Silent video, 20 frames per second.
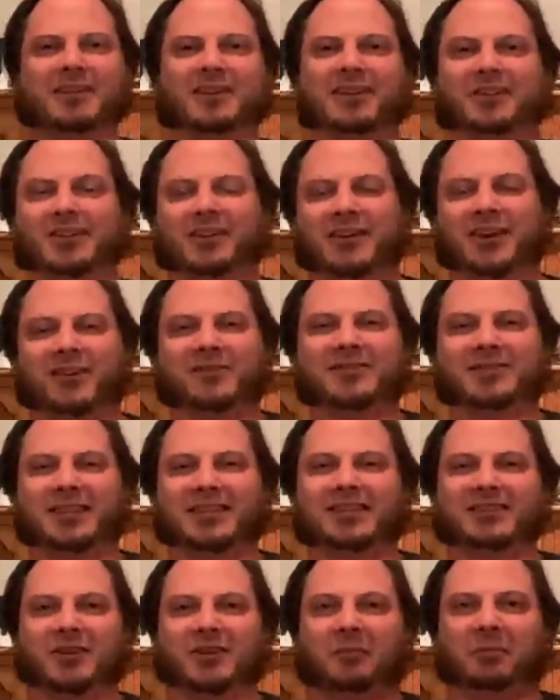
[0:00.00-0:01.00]
the guy who
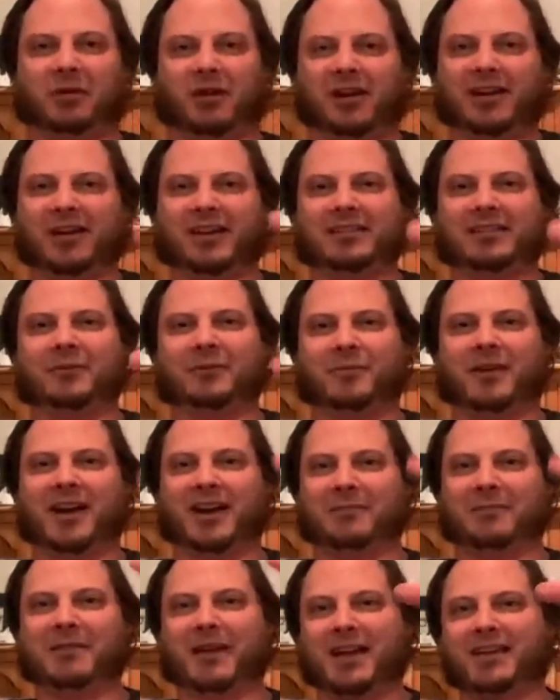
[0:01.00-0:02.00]
sings opera in The
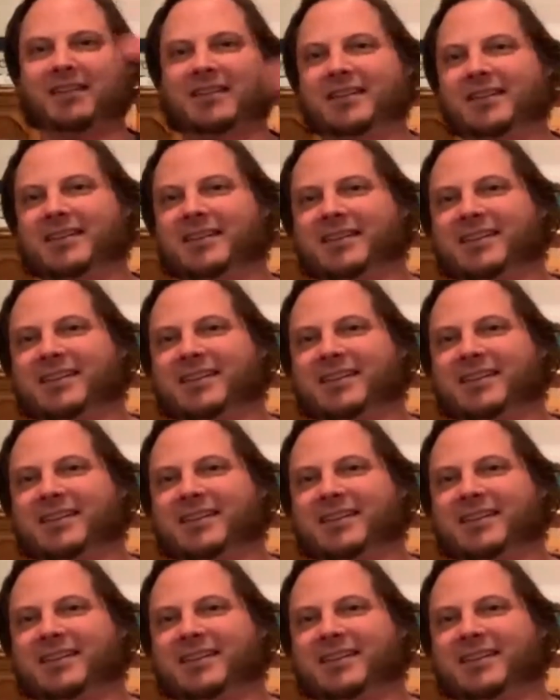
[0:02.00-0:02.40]
Running Man.